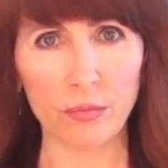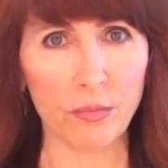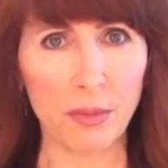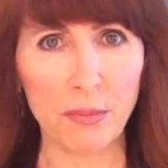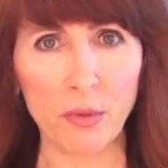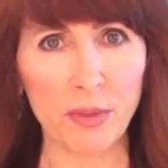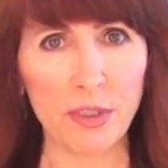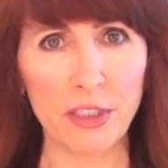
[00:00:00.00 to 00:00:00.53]

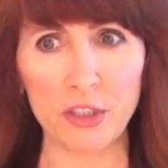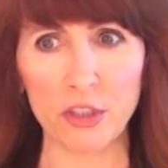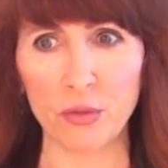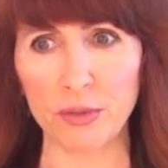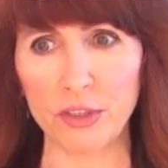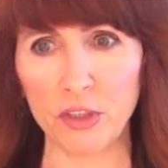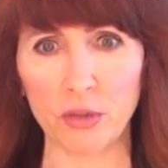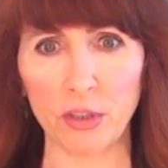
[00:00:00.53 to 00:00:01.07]
Maybe we need
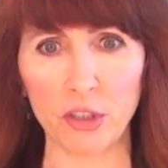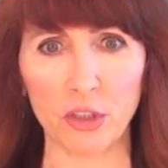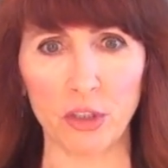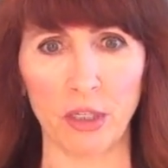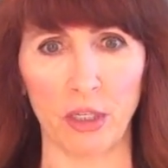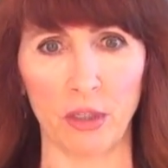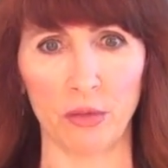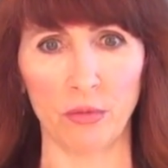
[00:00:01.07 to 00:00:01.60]
to
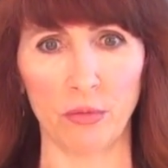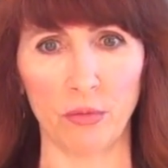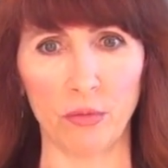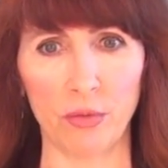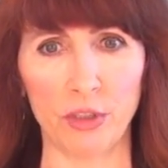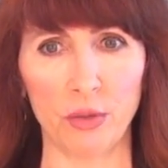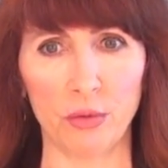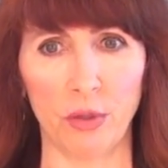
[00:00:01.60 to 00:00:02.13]
restructure how
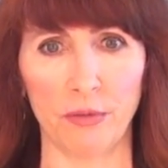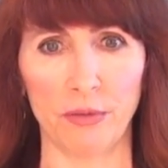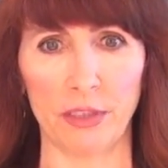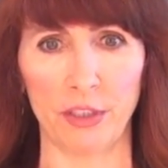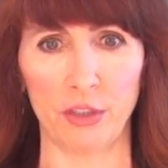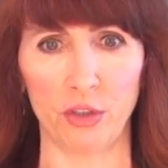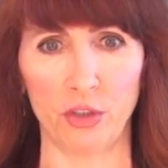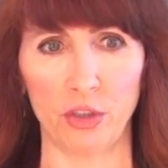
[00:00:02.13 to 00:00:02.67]
we do our
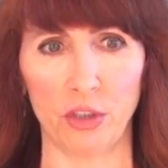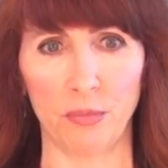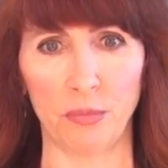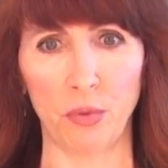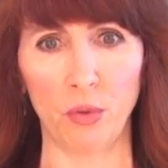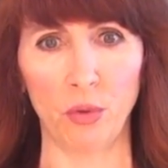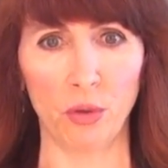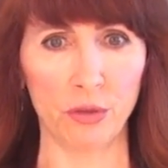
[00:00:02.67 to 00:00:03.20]
relationship,
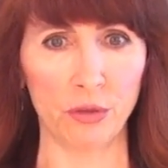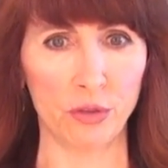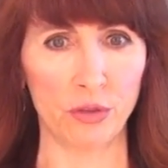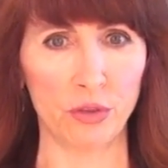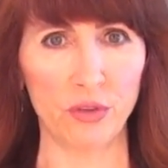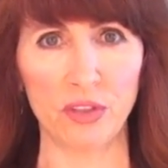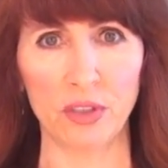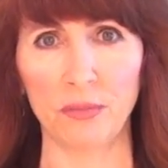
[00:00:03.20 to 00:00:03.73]
or
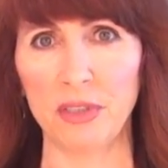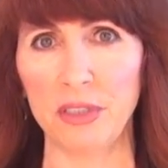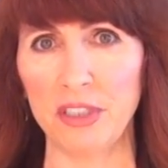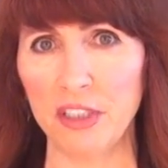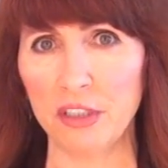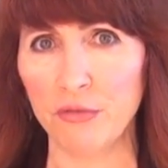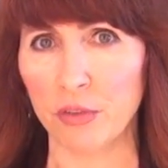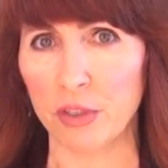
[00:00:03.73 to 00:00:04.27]
do something
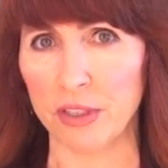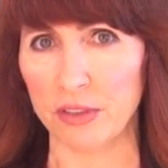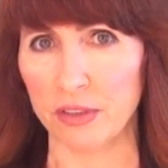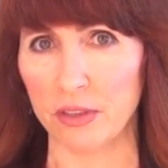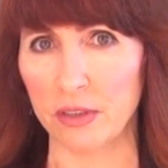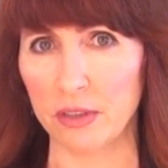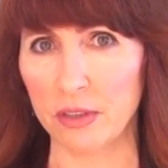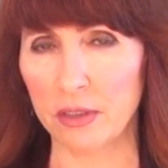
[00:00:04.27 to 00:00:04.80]

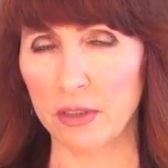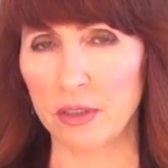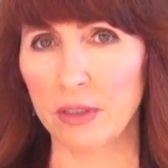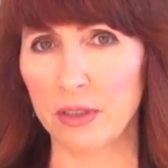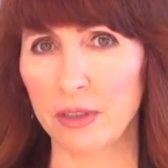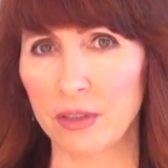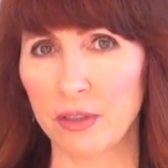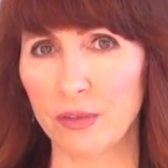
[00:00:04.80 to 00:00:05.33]
different.
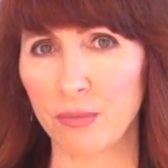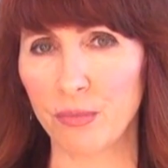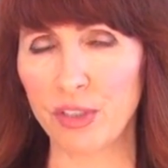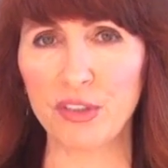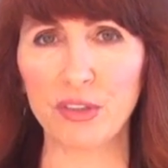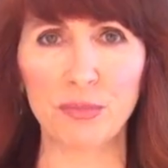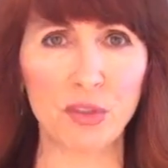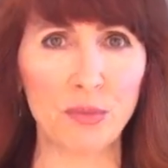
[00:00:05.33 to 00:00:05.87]

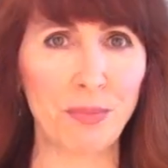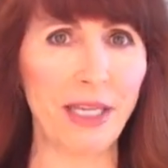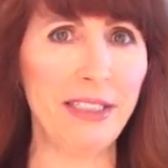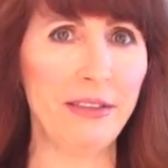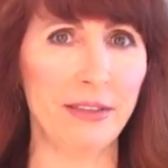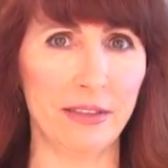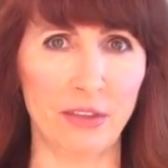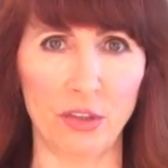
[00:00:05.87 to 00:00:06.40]
Bring some
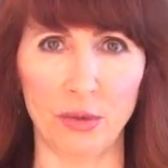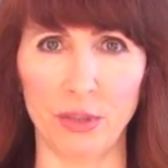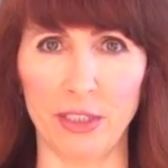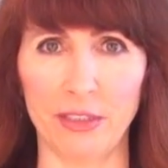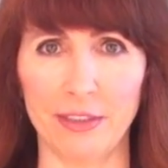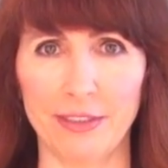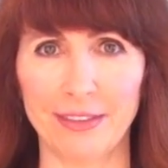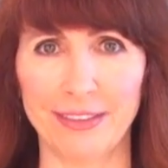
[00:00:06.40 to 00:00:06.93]
spice into
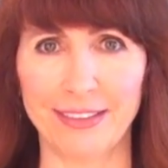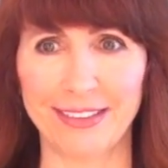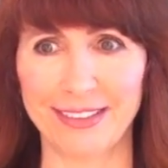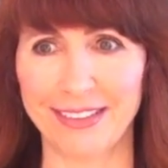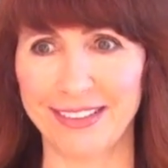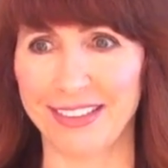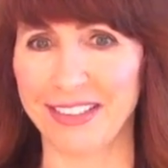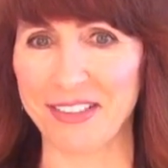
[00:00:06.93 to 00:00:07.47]
it.
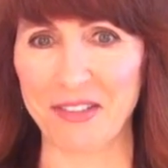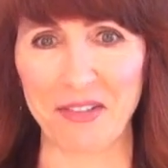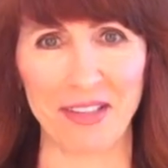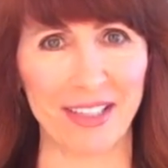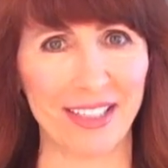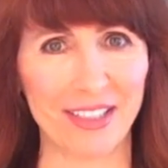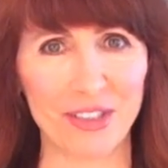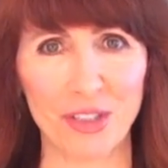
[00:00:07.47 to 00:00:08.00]

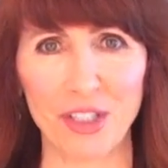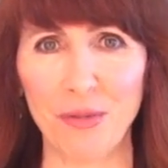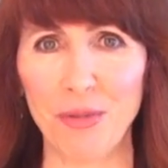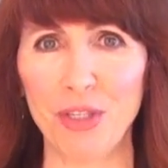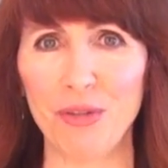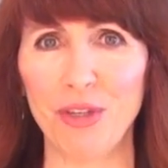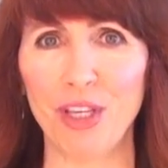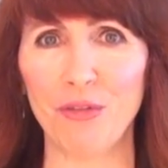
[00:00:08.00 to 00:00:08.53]
It's going to
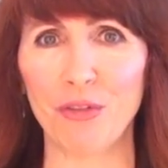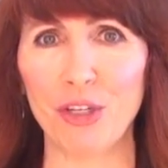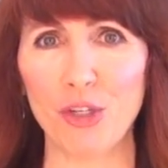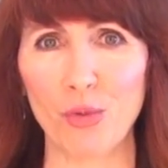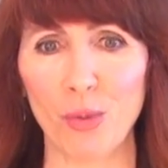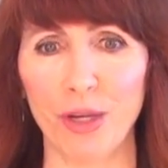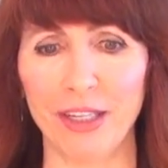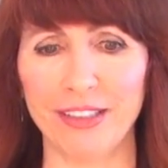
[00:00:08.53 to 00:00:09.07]
be unique for
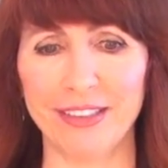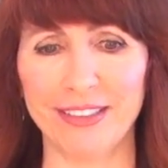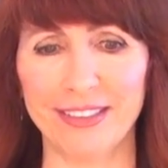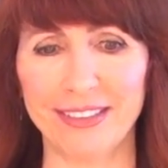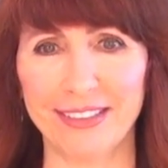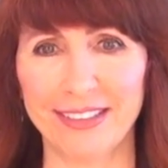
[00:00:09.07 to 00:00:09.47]
each one.